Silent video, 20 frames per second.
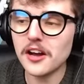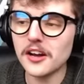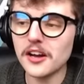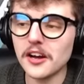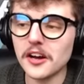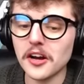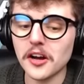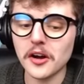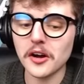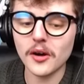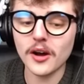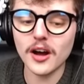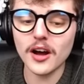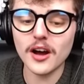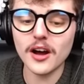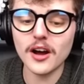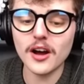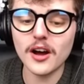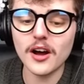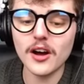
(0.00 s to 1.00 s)
Oh,
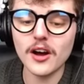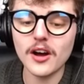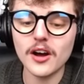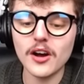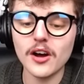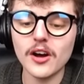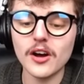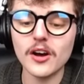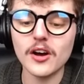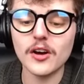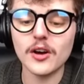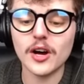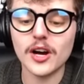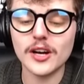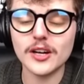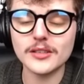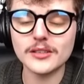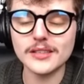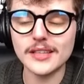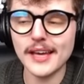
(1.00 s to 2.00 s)
oh,
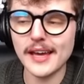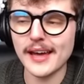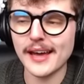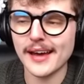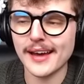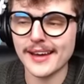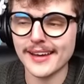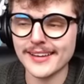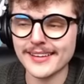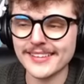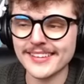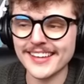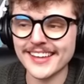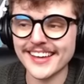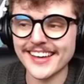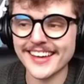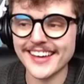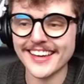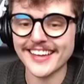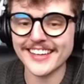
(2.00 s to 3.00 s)
oh, yeah,
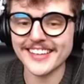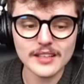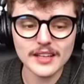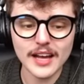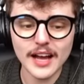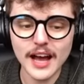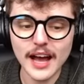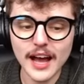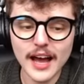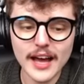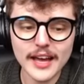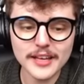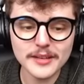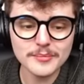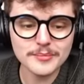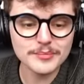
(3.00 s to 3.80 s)
yeah. Hi.